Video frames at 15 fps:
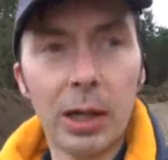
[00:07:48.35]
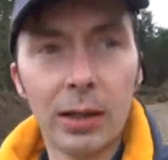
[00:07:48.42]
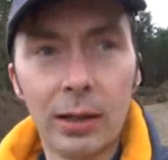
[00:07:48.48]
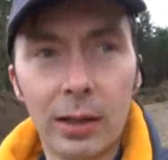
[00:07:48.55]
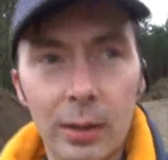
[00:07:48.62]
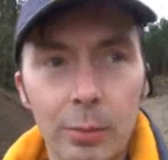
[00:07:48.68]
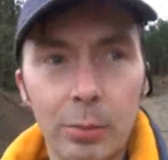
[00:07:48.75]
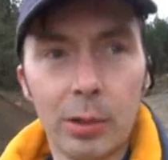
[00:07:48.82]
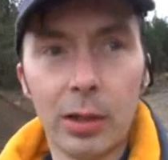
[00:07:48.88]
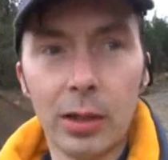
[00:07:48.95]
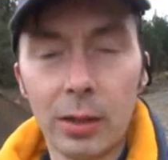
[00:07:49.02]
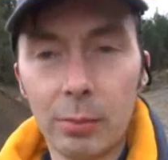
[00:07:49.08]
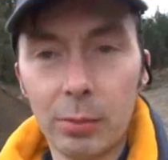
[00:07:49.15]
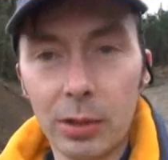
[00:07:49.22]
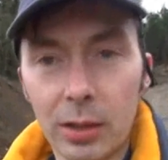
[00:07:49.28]
badly
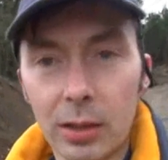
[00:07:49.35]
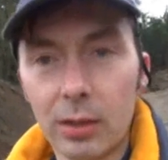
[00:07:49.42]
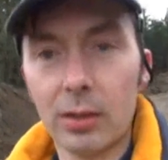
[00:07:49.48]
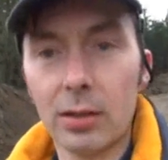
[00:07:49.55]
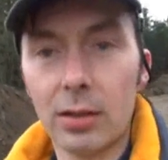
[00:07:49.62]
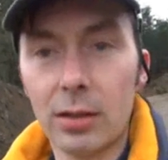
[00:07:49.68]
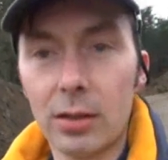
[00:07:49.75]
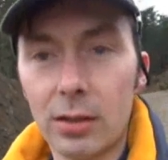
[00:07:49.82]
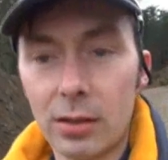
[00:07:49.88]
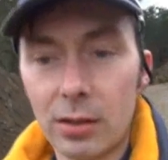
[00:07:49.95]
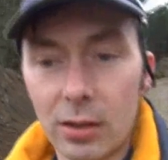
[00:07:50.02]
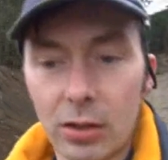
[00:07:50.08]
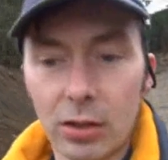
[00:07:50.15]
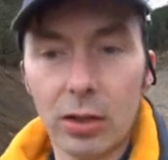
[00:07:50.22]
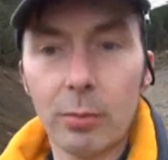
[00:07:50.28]
by being
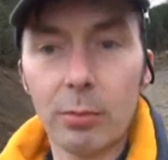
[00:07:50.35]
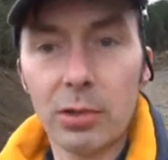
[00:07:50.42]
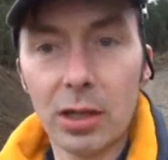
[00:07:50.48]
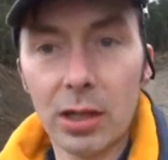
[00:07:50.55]
such a